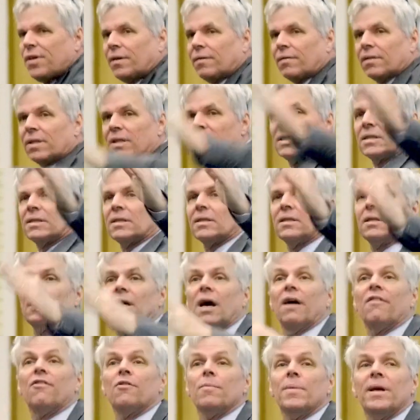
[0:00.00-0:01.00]
the
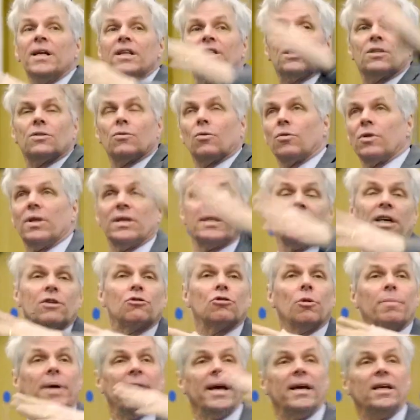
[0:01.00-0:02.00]
government or the
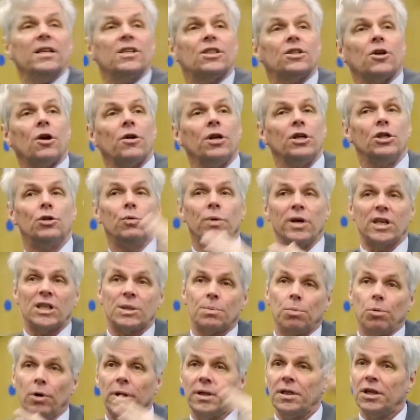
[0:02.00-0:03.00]
central bank is starting to
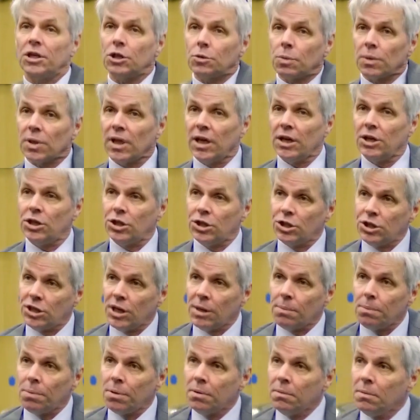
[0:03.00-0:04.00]
exploit this
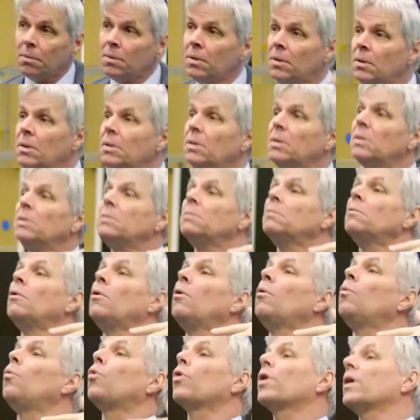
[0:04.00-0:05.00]
relationship,
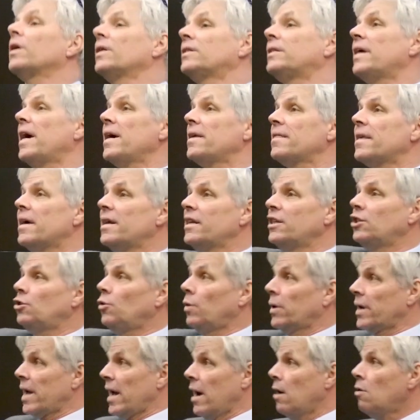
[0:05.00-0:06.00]
we're going to take that
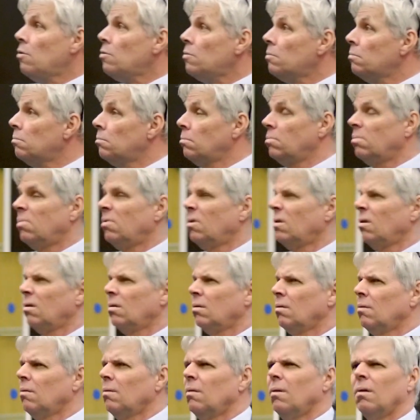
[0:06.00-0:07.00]
into account.
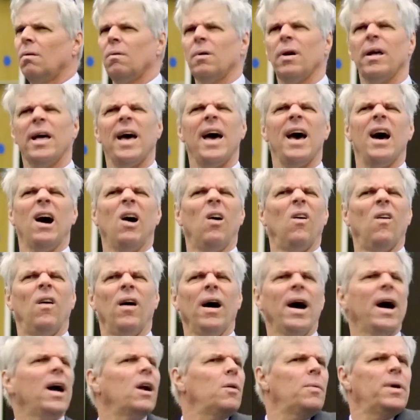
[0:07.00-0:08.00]
Well, how?
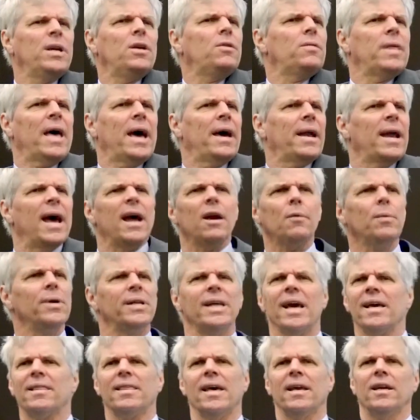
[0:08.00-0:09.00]
How do we do that? How do we
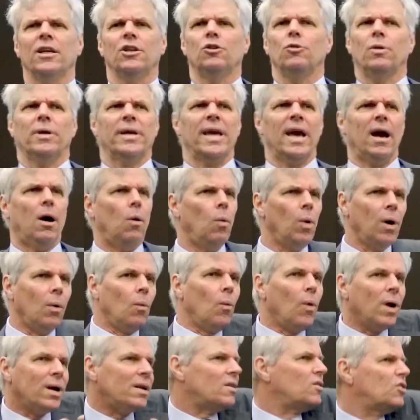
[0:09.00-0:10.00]
take that into account?
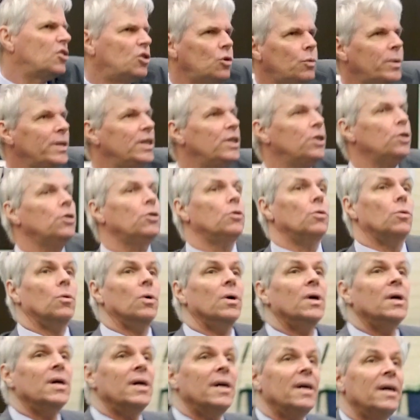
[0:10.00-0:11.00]
What do we do?
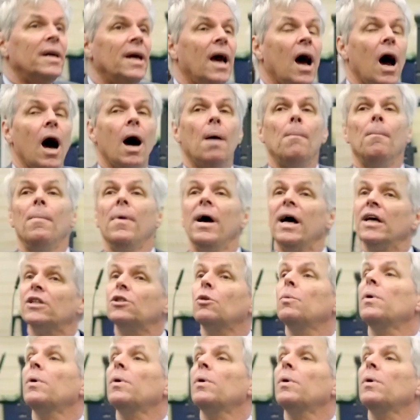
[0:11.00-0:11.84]
And so